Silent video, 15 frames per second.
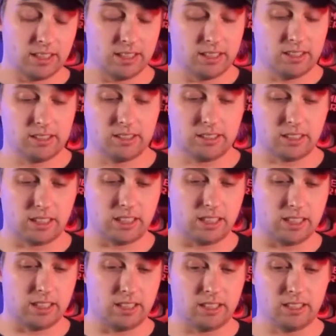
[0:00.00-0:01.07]
is
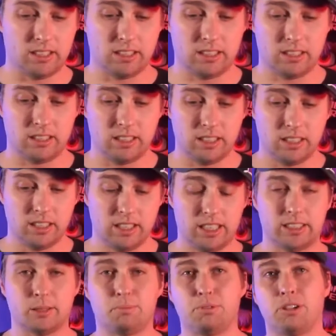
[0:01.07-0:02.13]
a
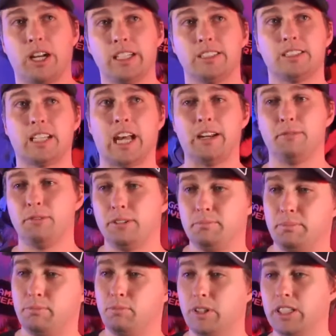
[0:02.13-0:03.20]
price I
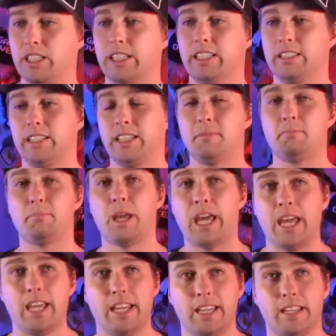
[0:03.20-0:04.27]
would willingly
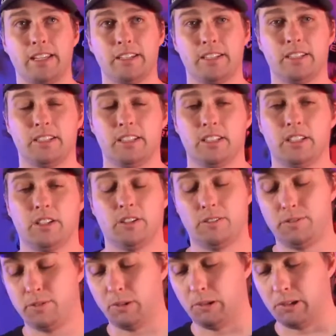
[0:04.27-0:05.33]
pay
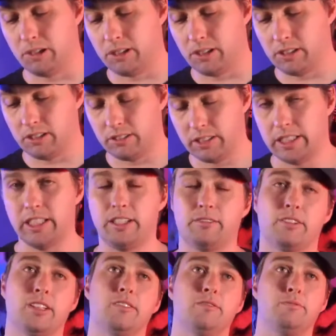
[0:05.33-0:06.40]
for getting
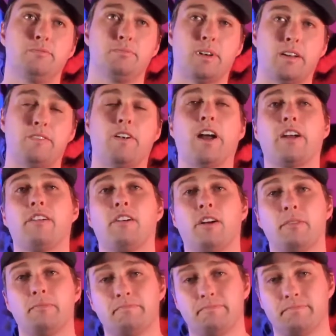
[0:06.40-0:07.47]
rid of my
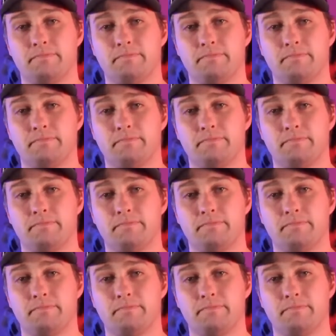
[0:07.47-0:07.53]
firearm,